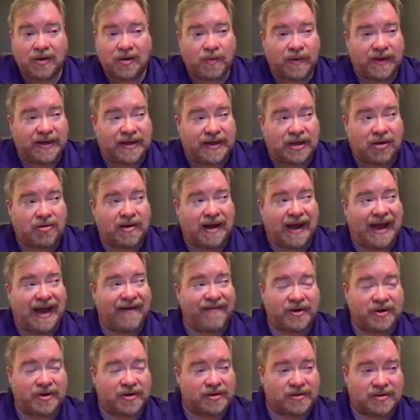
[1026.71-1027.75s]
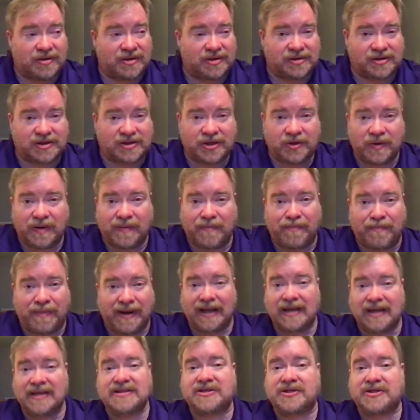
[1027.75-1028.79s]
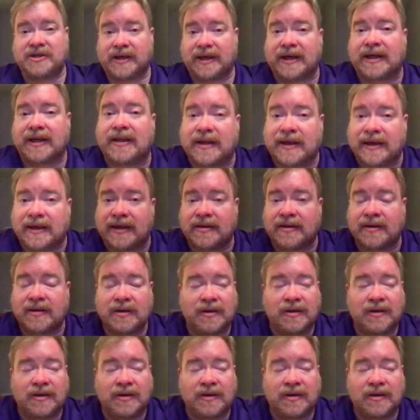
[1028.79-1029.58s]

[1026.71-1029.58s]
We don't have to embellish anything,